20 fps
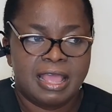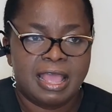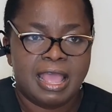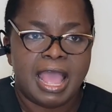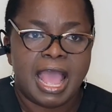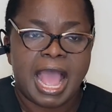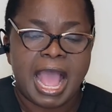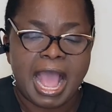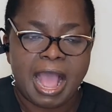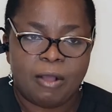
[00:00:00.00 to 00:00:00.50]

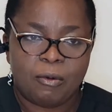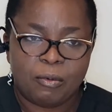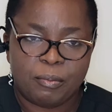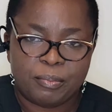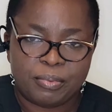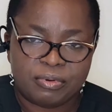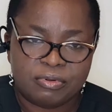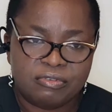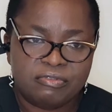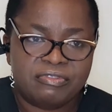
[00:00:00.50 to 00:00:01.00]
I will
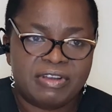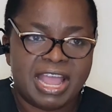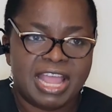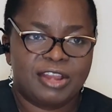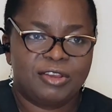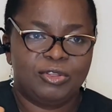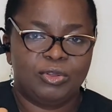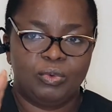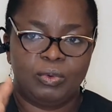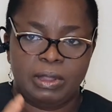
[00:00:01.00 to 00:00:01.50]
provide
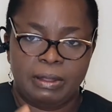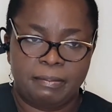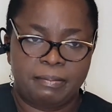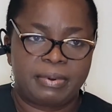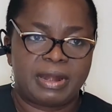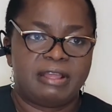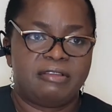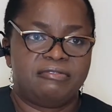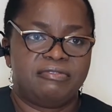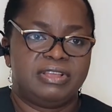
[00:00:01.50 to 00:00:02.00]
you with
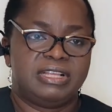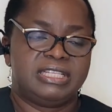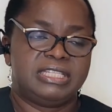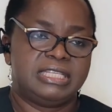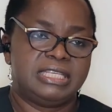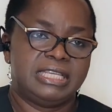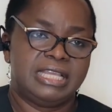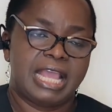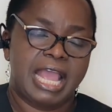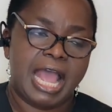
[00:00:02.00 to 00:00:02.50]

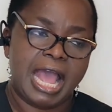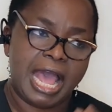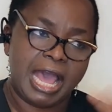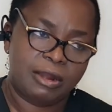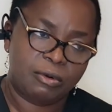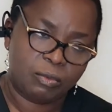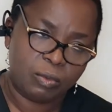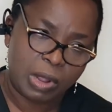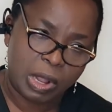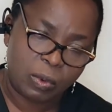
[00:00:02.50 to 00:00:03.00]
privacy
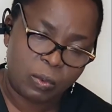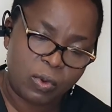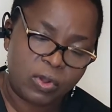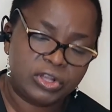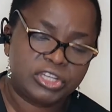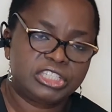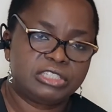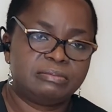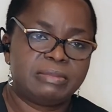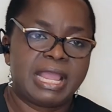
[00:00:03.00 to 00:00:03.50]
and will
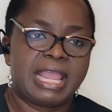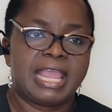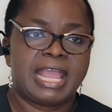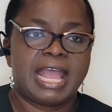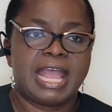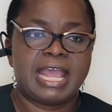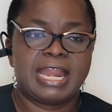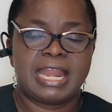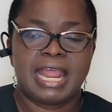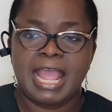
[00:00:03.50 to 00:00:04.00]
wash my
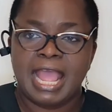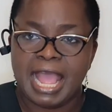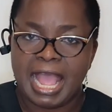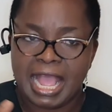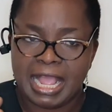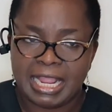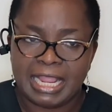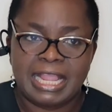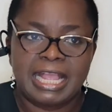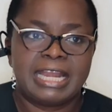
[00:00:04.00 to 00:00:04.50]
hand
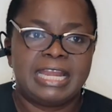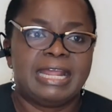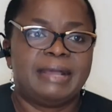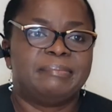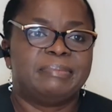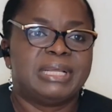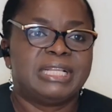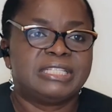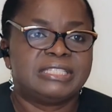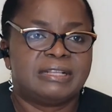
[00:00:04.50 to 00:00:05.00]
and gather
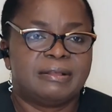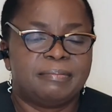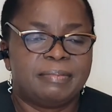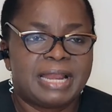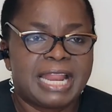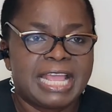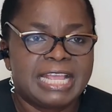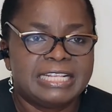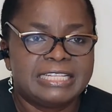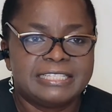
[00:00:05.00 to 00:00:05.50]
my
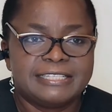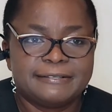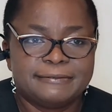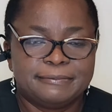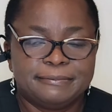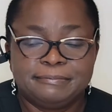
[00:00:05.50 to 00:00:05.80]
supplies.